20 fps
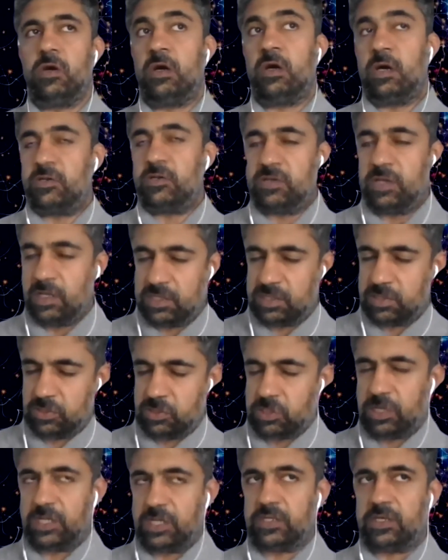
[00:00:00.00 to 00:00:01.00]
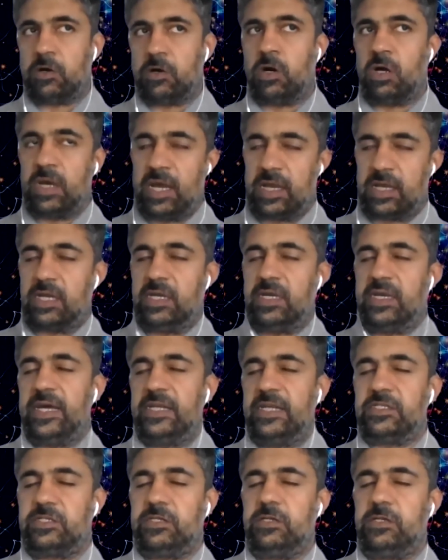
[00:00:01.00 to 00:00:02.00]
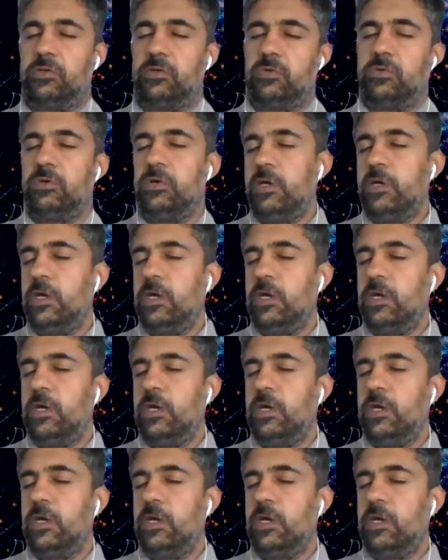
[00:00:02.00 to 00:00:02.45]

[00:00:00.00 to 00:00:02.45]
or had condensed into